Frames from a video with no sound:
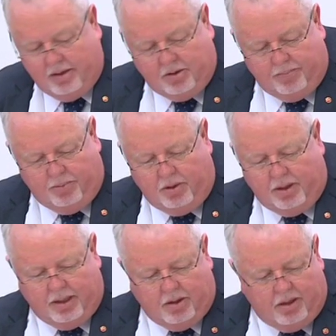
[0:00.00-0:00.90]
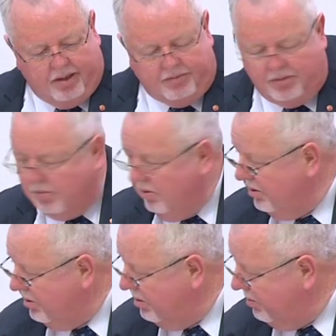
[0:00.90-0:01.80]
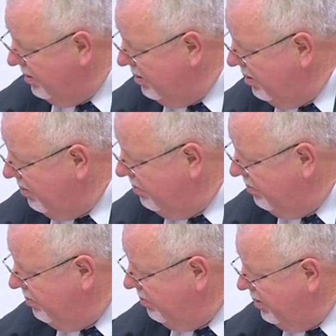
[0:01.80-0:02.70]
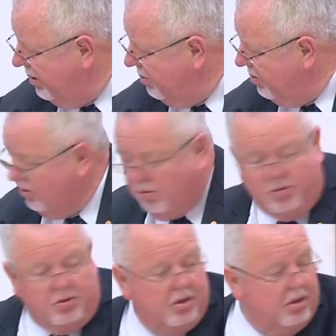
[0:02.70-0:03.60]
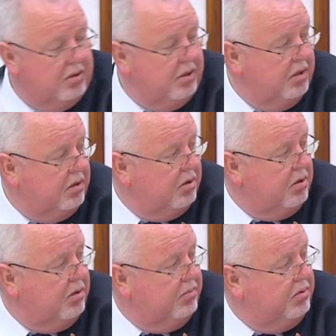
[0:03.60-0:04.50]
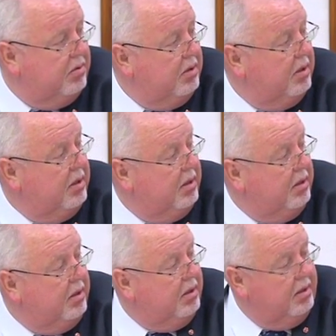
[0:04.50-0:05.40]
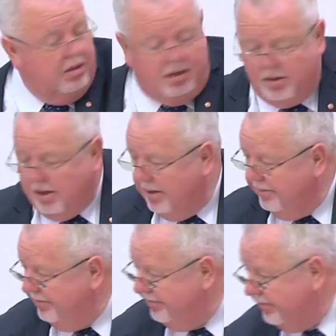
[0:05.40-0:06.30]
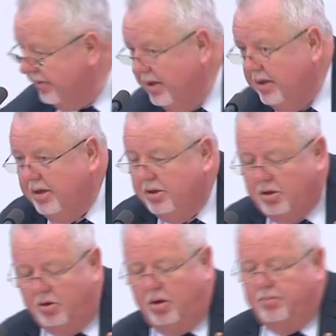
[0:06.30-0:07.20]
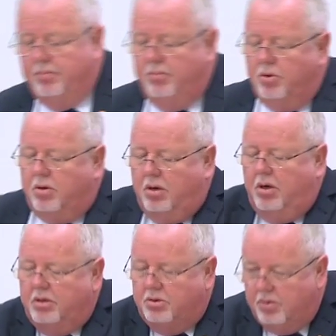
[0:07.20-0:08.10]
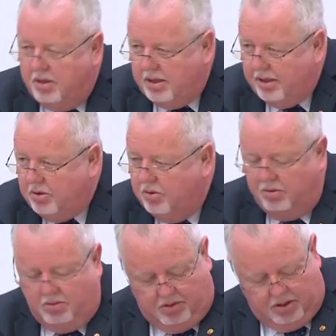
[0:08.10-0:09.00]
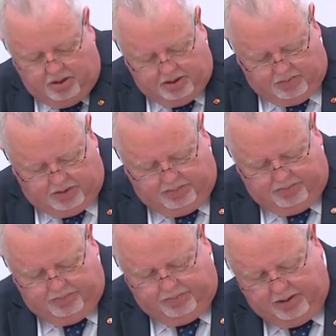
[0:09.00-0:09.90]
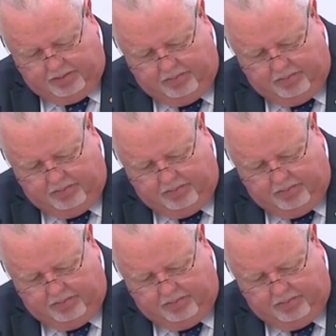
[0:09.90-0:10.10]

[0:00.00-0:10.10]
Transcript: as I pointed out, I have some questions, but I'm willing to exhaust the other senators' time. Okay. So, I just want to touch on, and I don't want to get